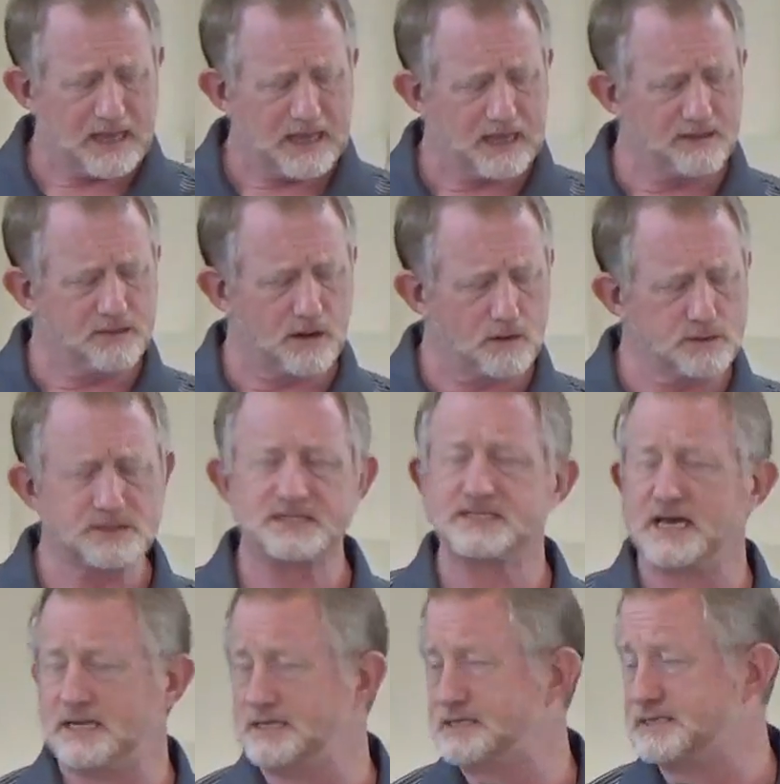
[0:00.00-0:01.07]
In those
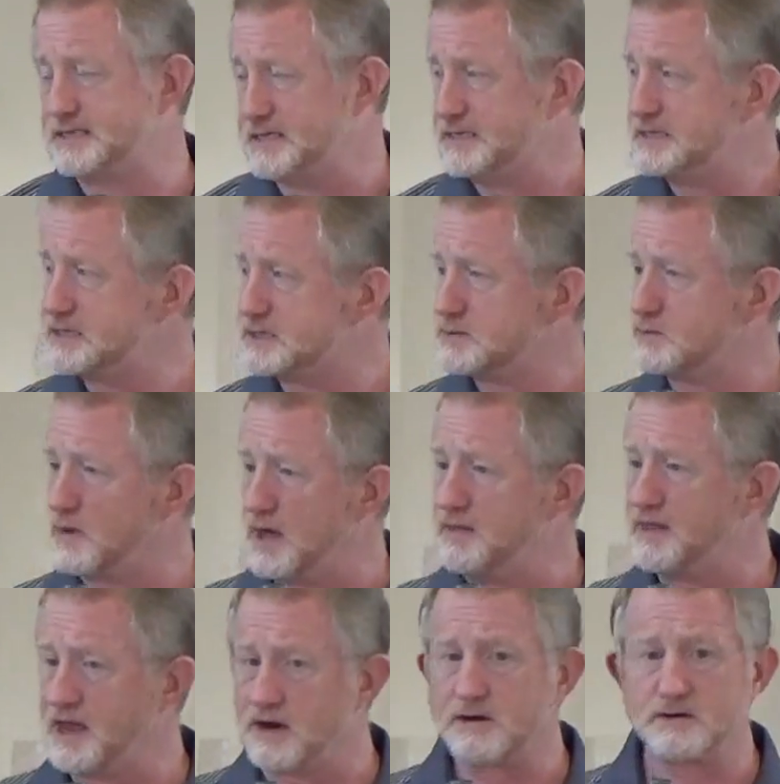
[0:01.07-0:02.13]
sentences, when
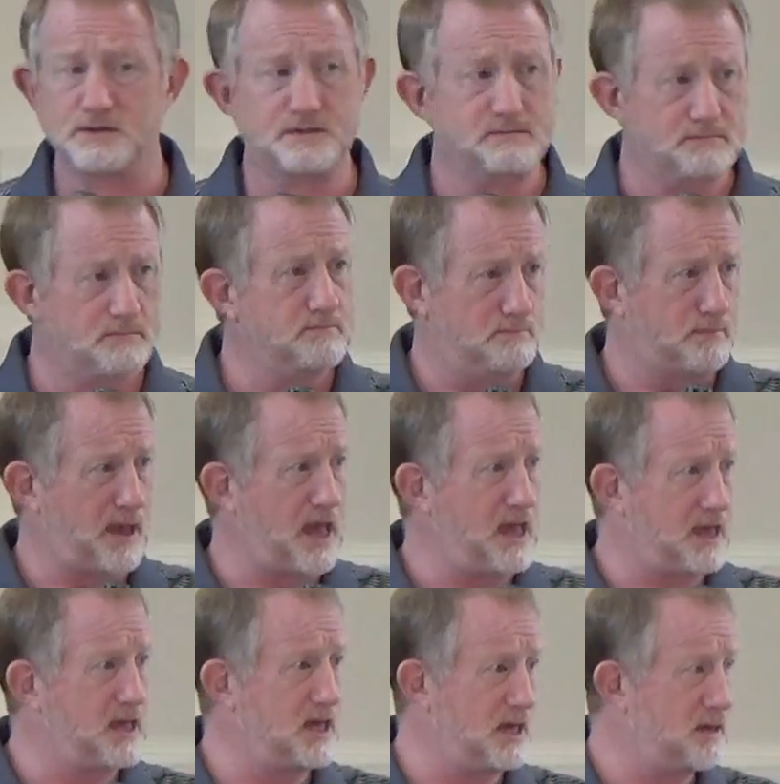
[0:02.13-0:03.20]
they're
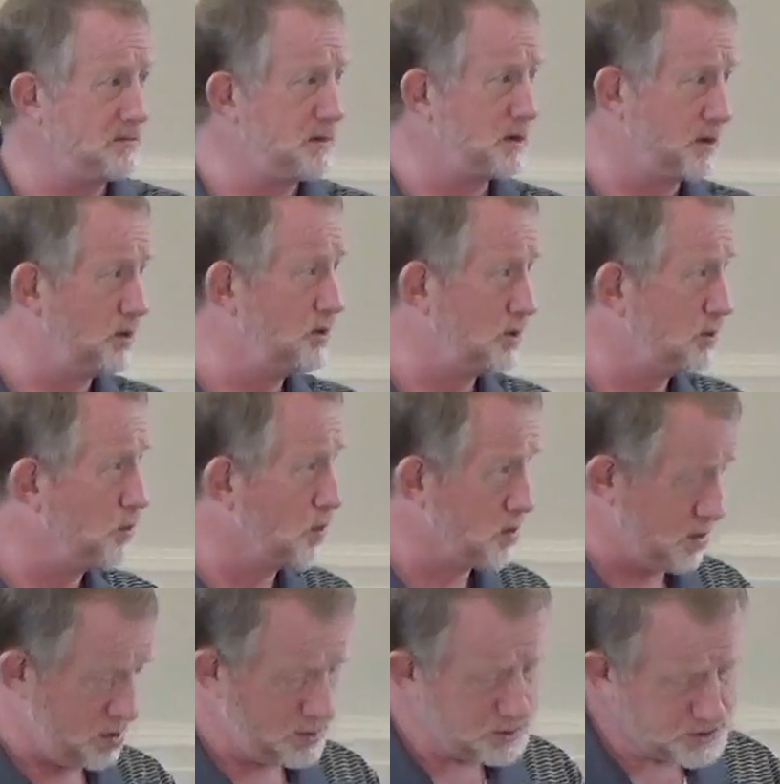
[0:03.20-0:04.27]
paying him good
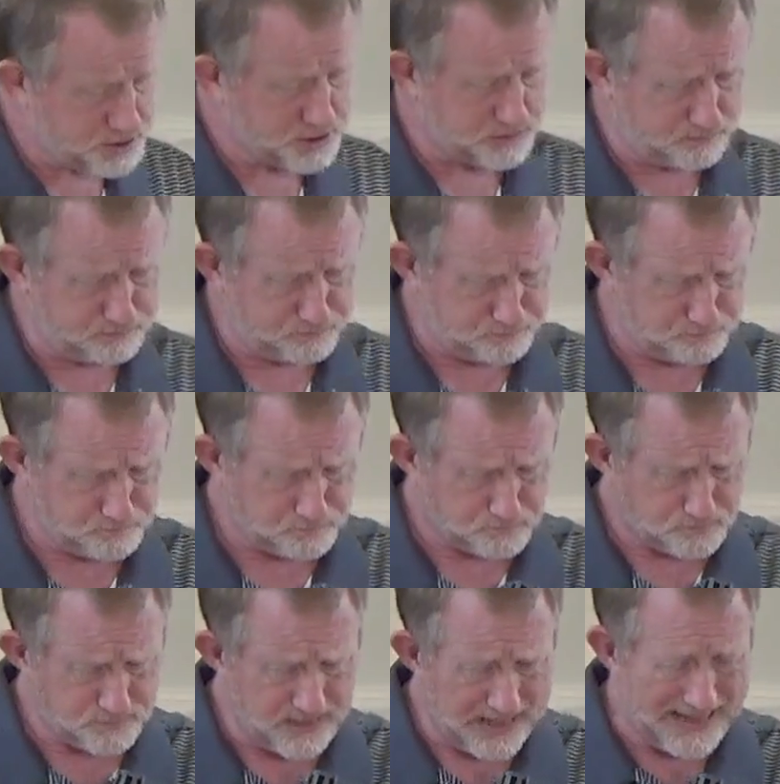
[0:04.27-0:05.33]
words,
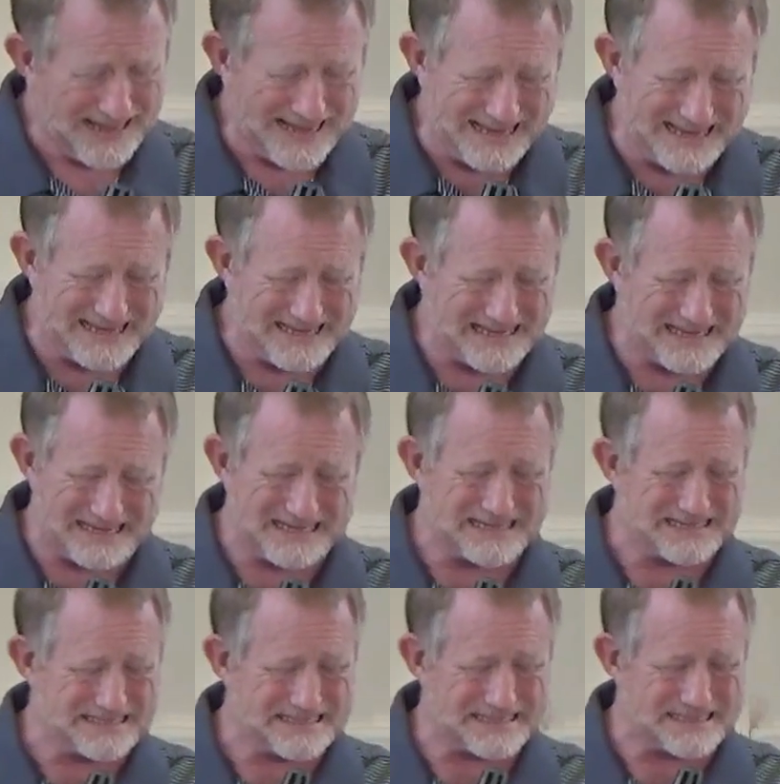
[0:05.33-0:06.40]
he
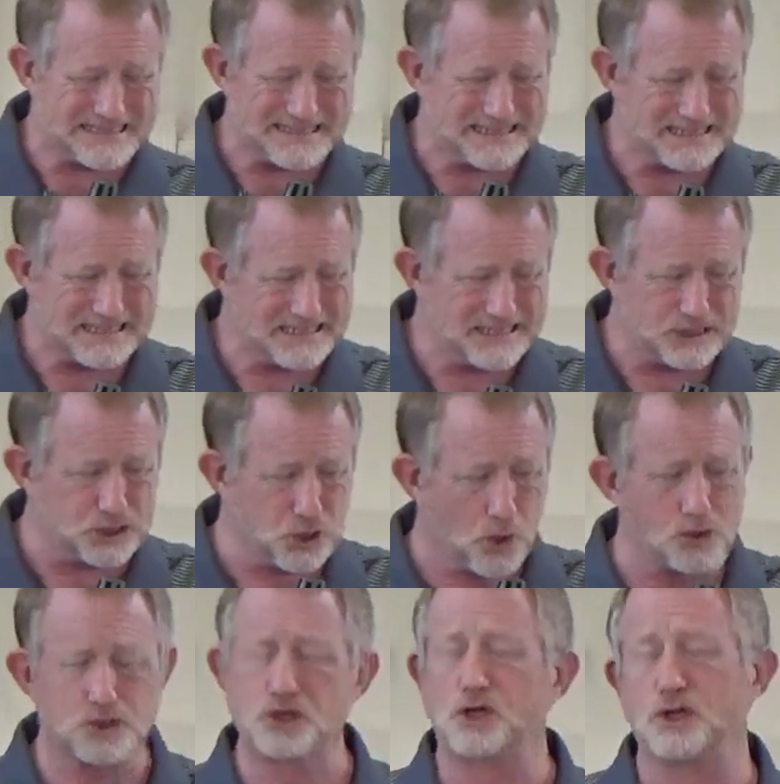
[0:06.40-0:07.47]
is
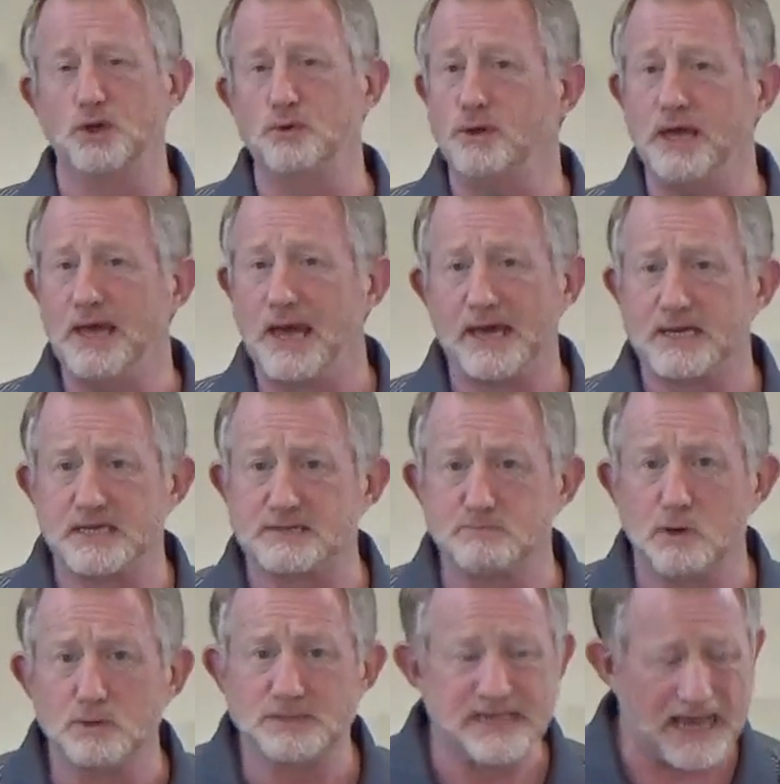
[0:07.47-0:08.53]
George Clooney at his
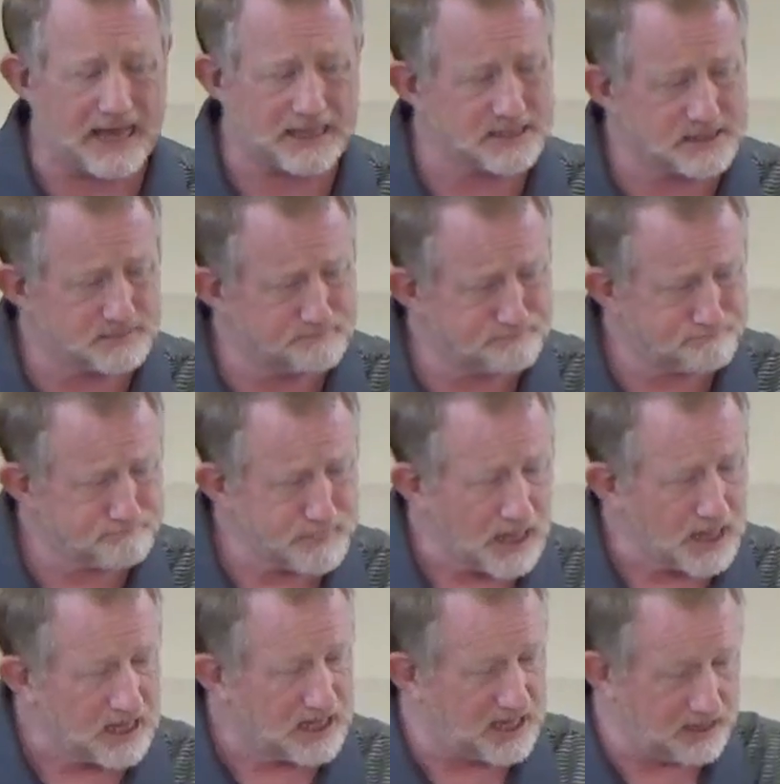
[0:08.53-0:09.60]
most handsome,
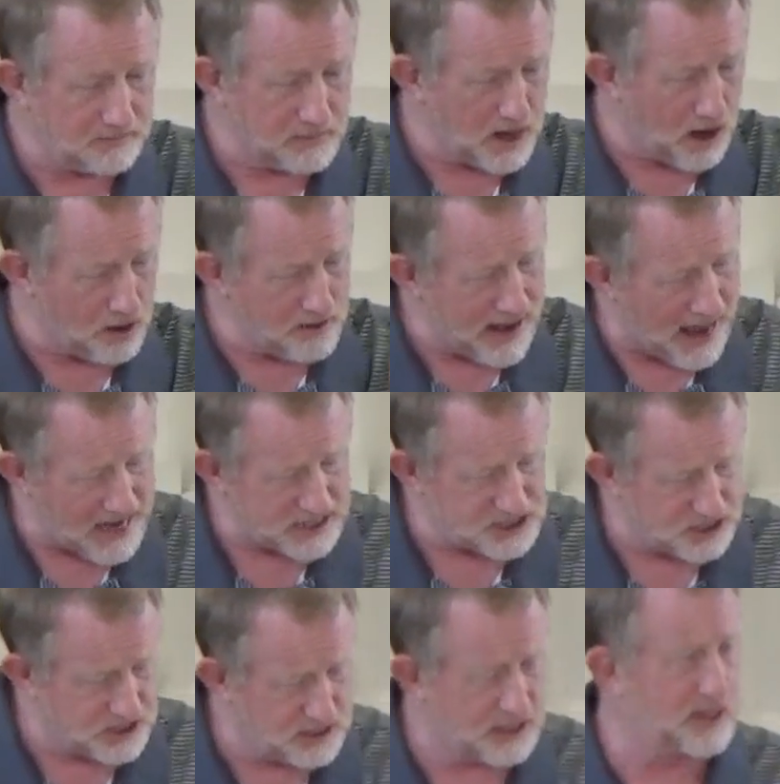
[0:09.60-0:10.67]
Kim
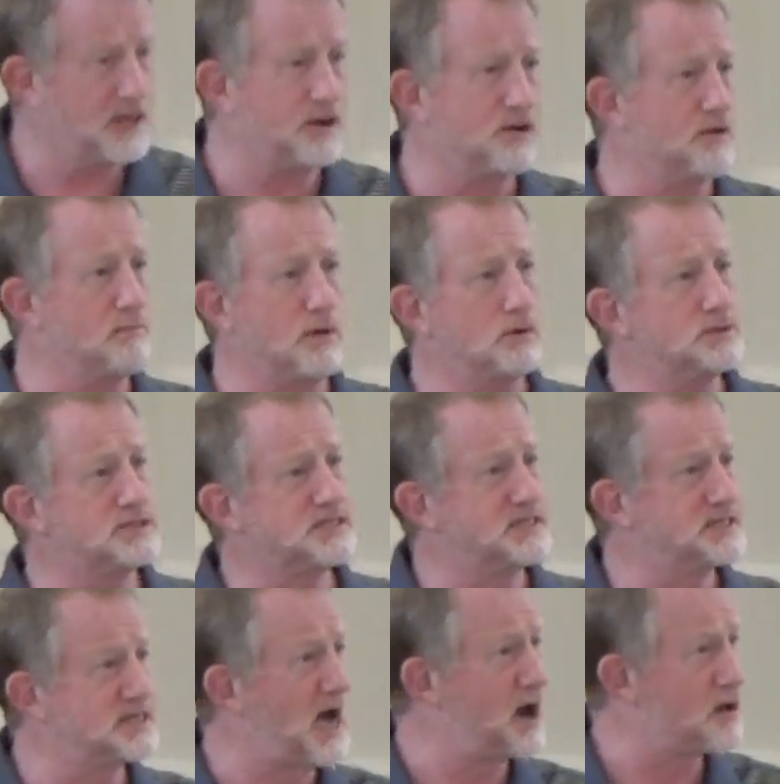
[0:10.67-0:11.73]
Kardashian in her most
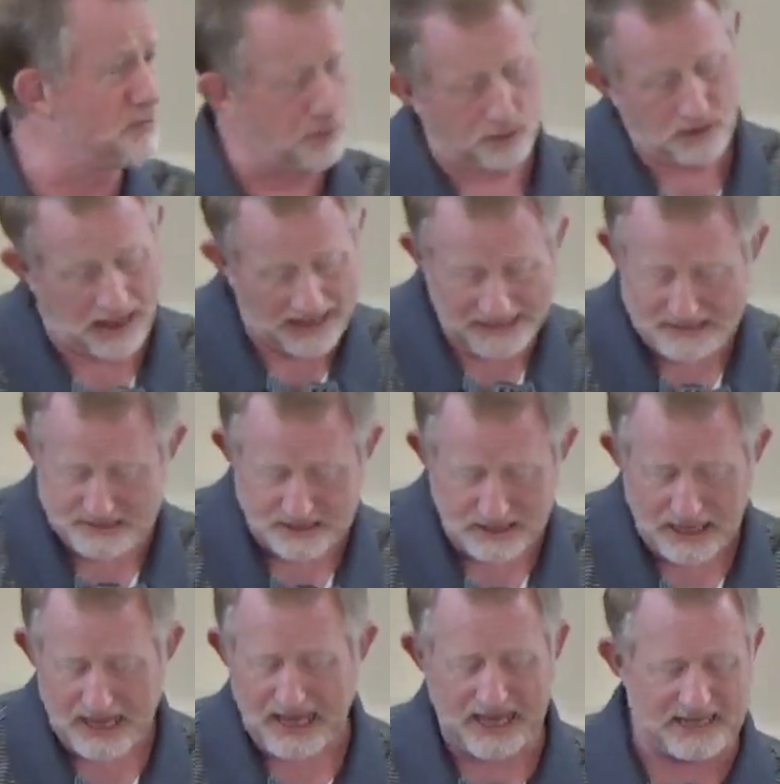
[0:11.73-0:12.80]
desirable light,
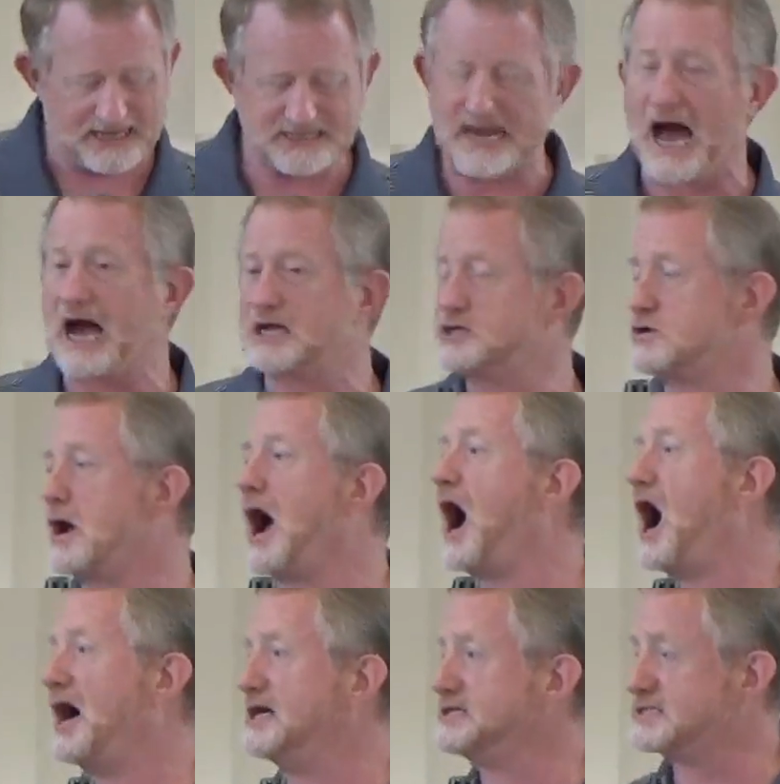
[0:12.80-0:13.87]
and Dr.
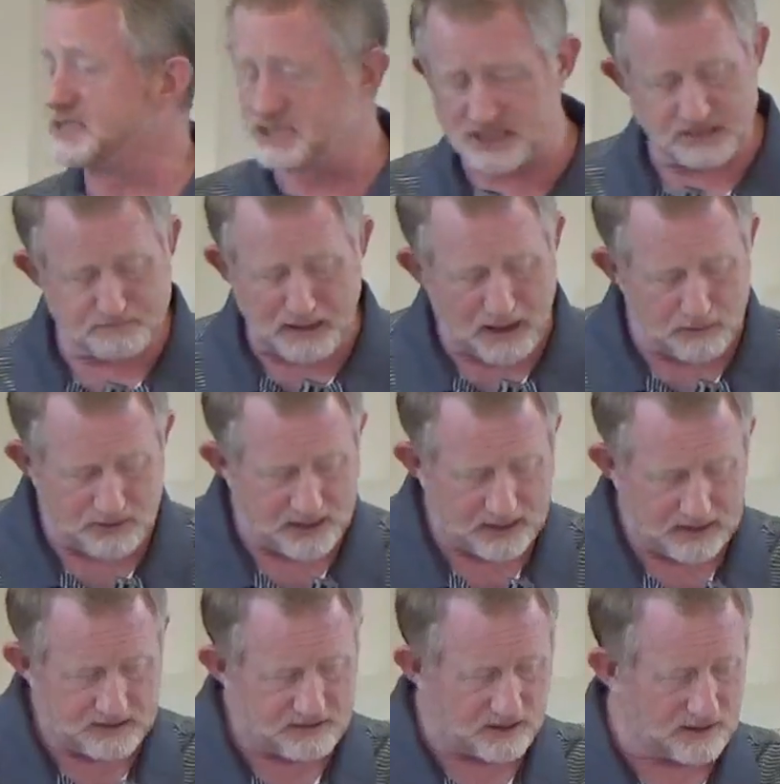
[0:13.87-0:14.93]
Oz
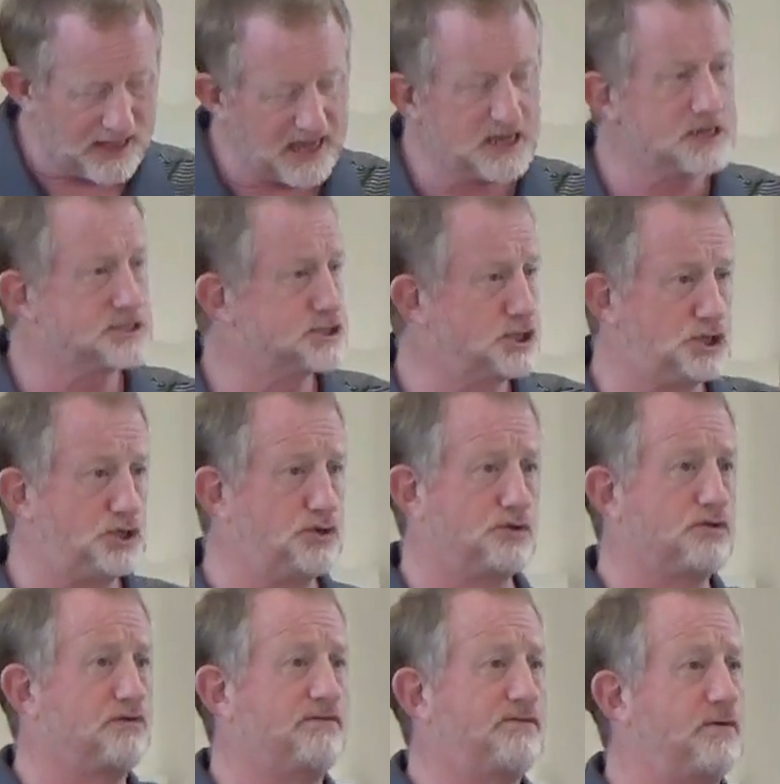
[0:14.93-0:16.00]
spouting the latest
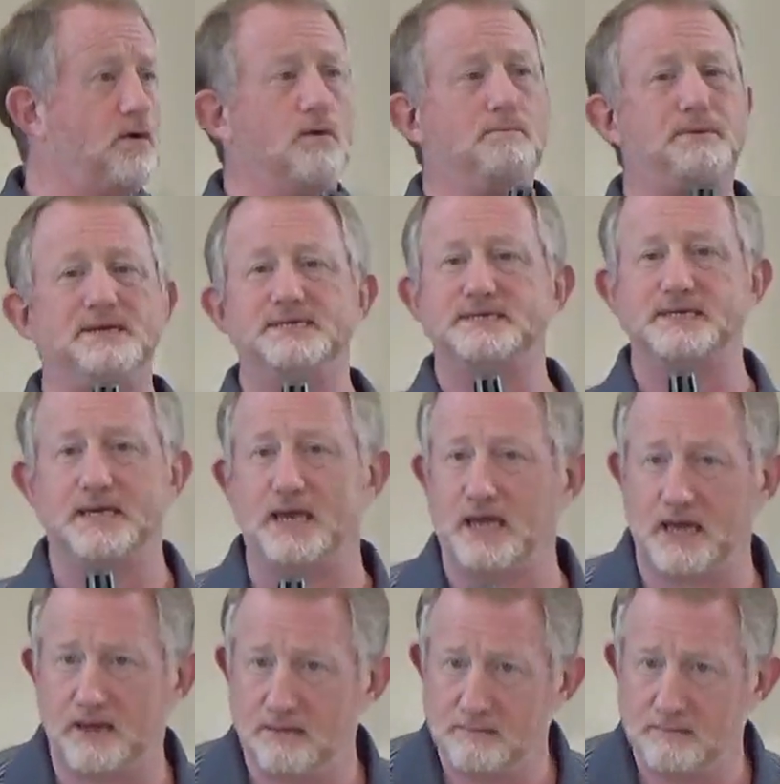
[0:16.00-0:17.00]
cure for obesity.